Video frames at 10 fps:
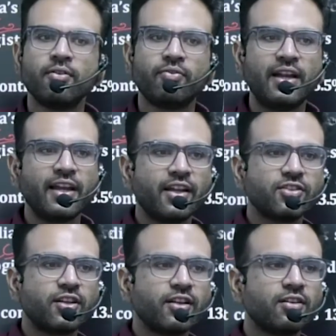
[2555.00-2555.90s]
Feeling
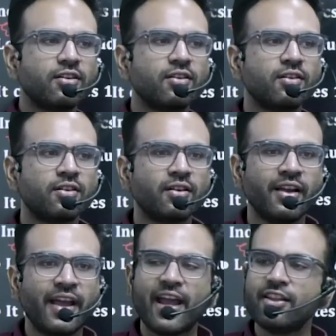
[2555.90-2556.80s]
energetic?
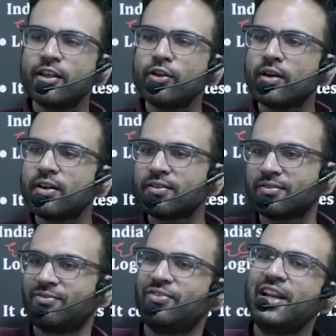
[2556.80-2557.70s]
Either you are
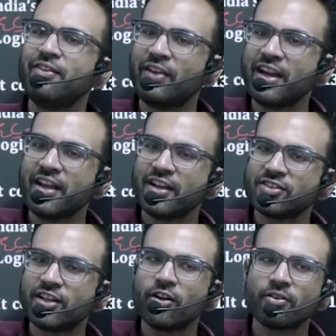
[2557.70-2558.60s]
feeling very
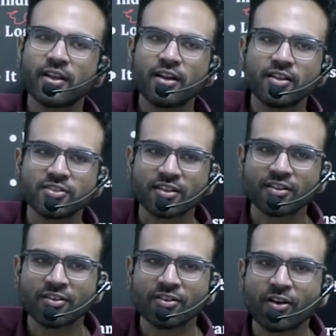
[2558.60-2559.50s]
energetic or very lazy,
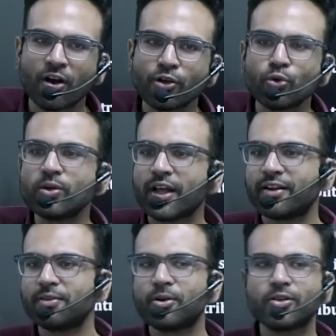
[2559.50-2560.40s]
or too
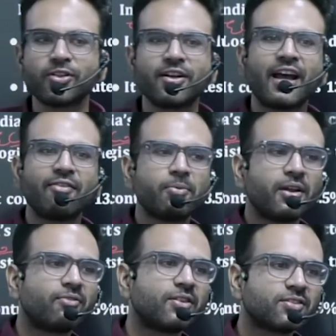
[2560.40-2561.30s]
tired because you didn't have a
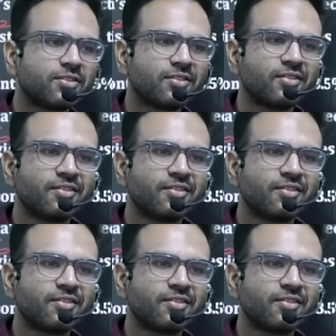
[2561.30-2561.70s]
breakfast.